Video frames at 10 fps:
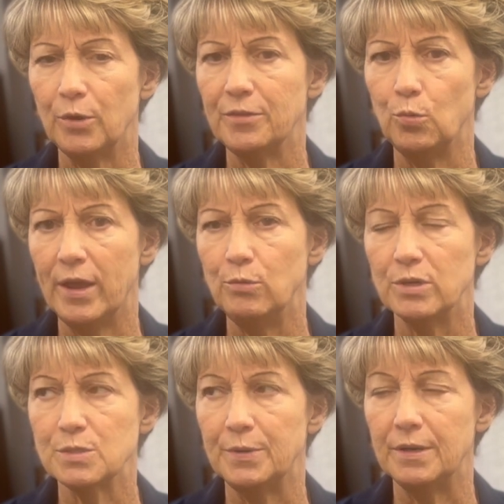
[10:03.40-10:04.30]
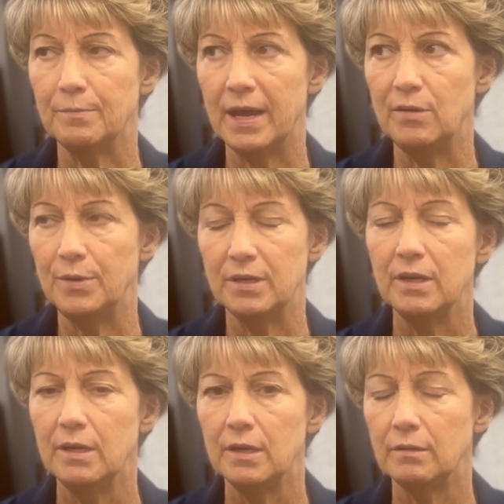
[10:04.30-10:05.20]
what the weight was, but it might have been
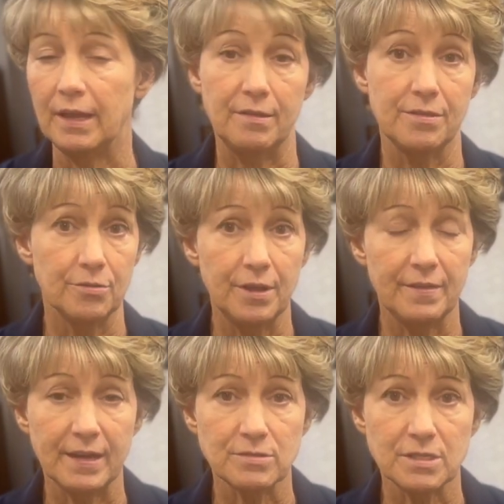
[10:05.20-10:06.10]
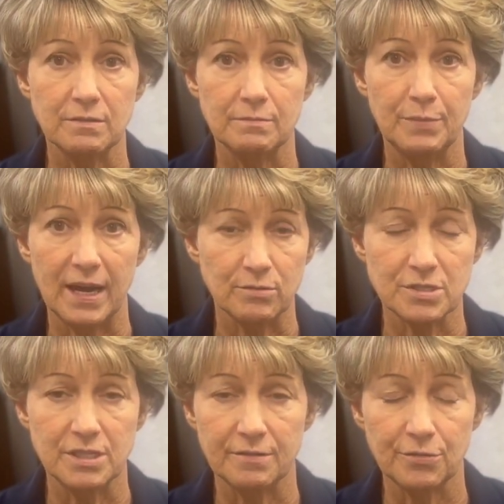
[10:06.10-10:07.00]
like thirty thousand
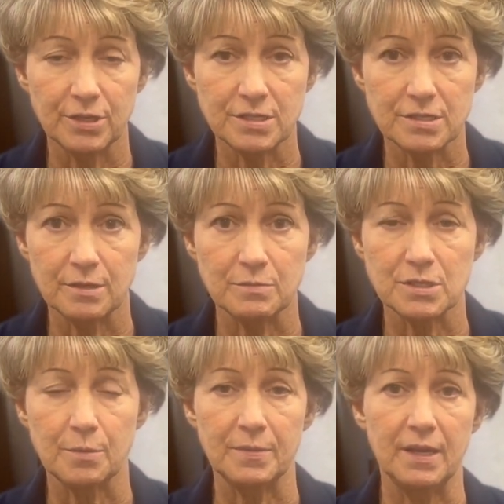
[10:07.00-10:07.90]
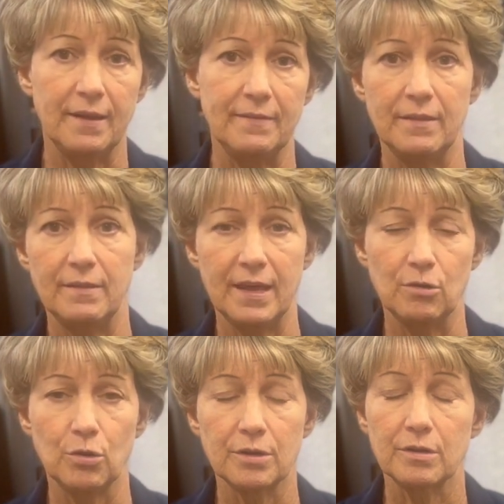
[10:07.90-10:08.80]
pounds difference, something on that
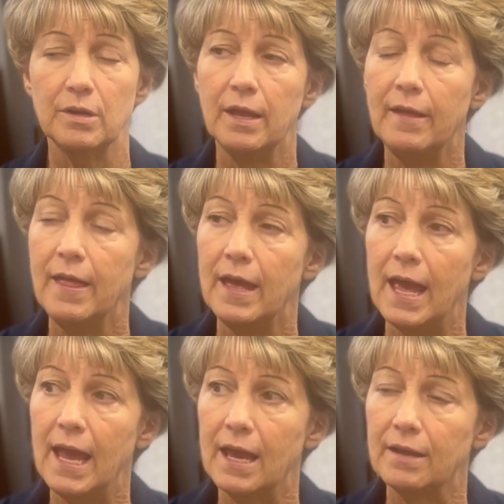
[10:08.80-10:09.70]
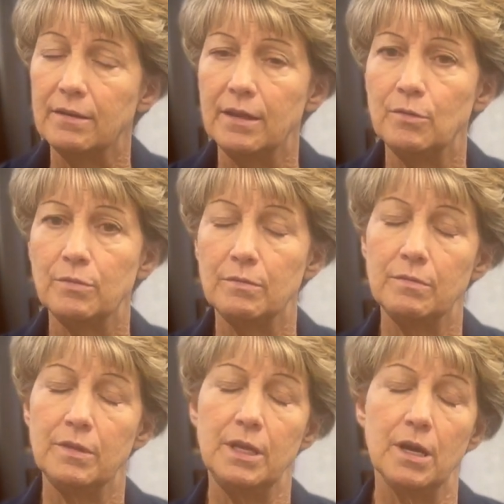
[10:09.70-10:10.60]
order. And it,
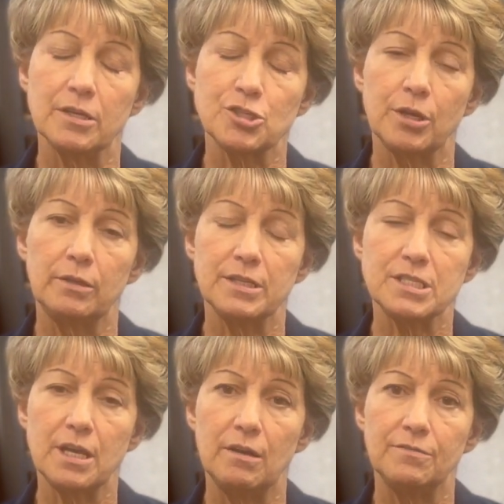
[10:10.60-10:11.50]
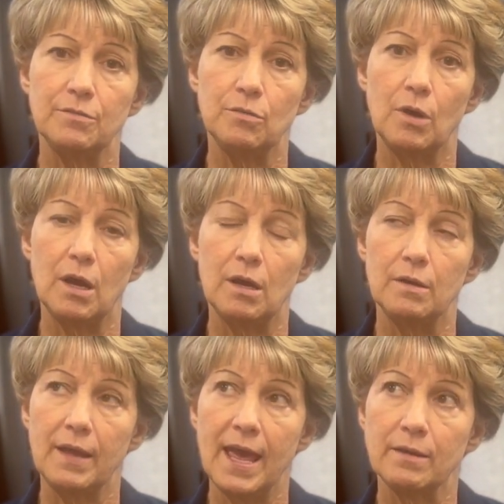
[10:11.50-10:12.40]
the uh, shuttle itself
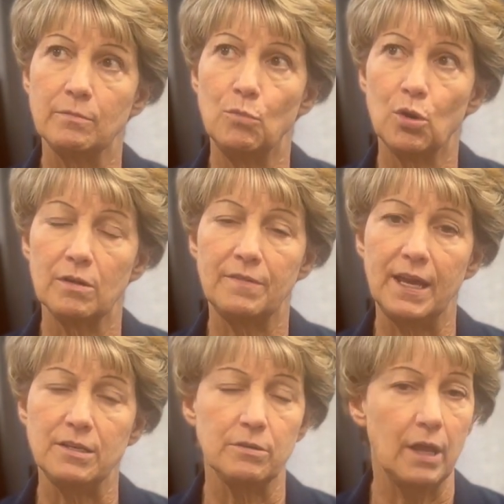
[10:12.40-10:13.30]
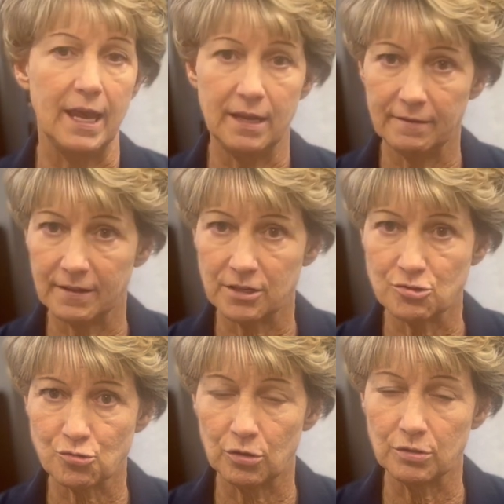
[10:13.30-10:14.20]
uh, had more of a delay in the
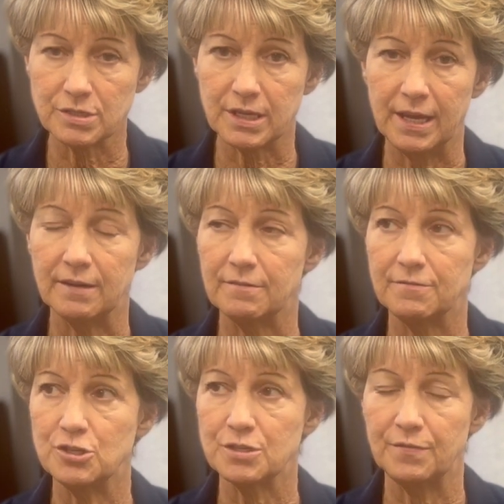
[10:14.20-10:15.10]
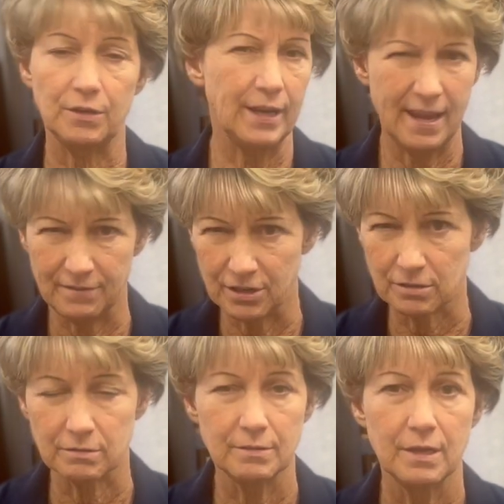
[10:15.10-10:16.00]
controls and it just felt
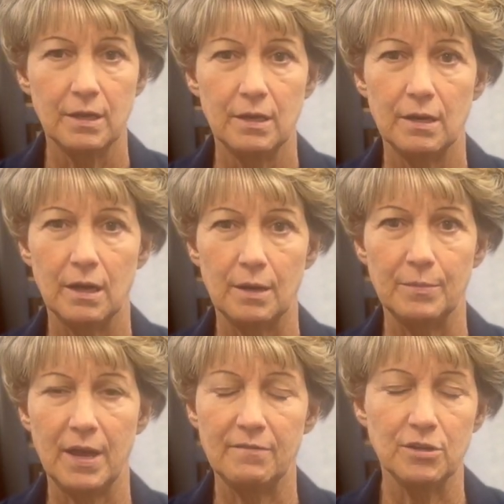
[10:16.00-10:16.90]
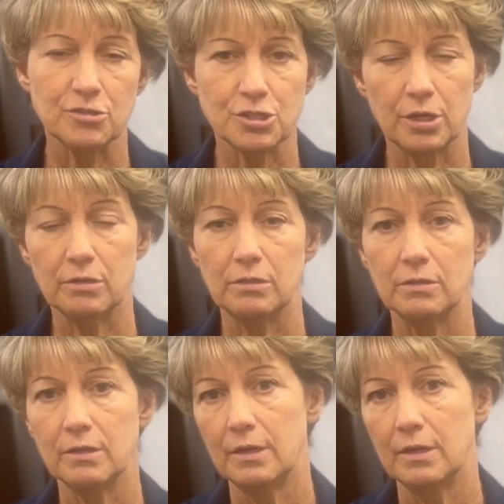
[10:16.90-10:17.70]
heavier, um, heavier shuttle,